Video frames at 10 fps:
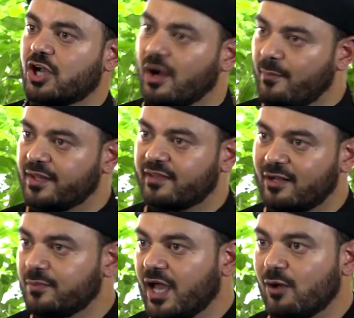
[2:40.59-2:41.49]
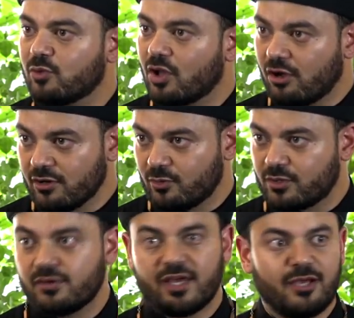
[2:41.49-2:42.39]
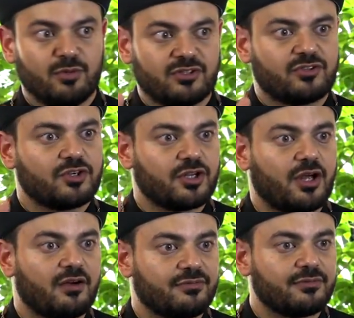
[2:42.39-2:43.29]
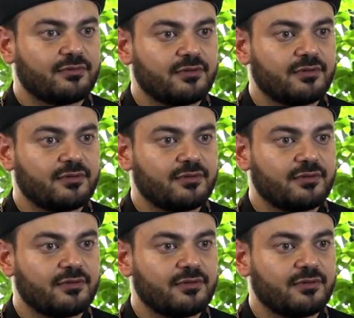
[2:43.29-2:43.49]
come and tell me how long were you able to turn it off.